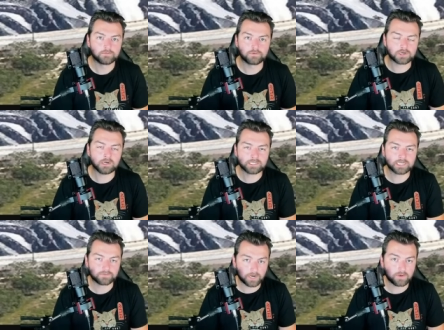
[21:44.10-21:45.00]
For
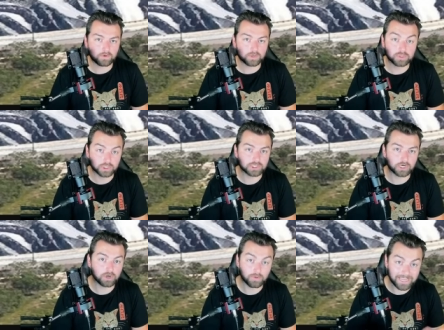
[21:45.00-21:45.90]
context for anyone who does
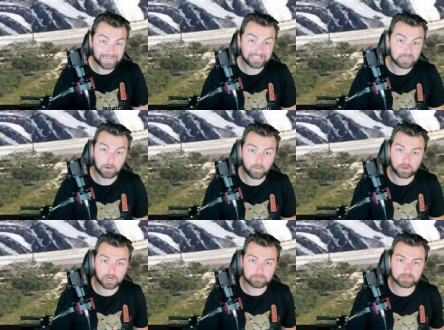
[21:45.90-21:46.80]
not know anything about
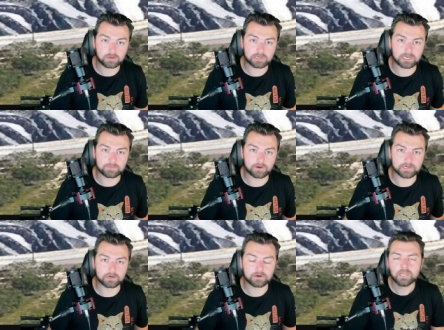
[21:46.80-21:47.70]
what I am talking about
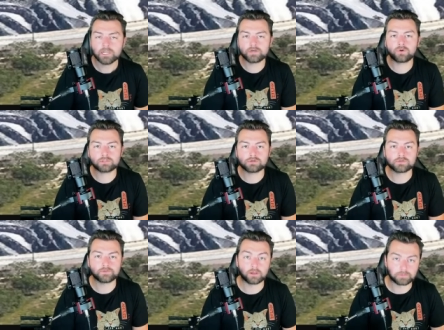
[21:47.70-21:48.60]
here, in order to
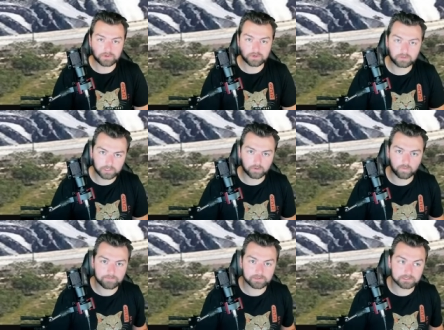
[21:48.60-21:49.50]
develop nuclear
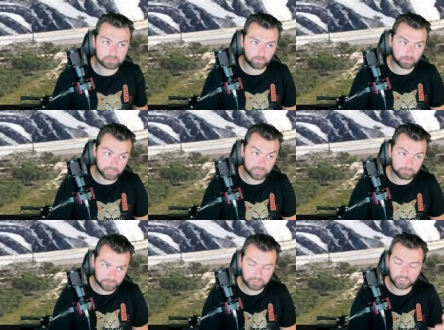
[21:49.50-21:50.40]
weapons, or
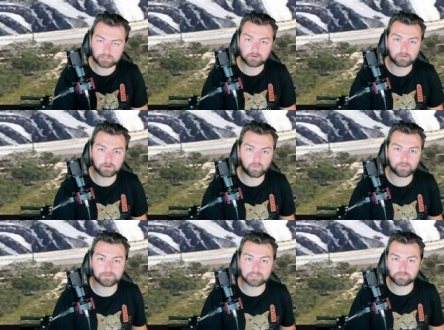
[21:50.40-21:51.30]
even besides nuclear
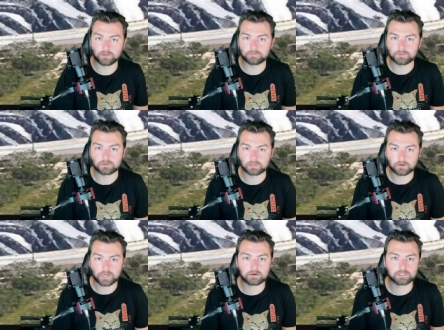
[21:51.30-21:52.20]
weapons, develop
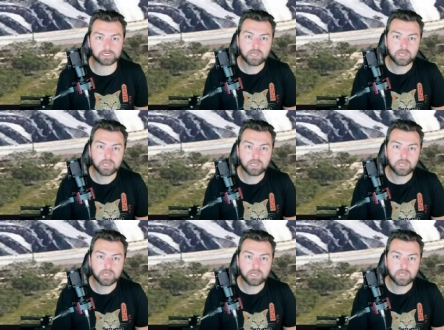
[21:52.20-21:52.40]
nuclear energy,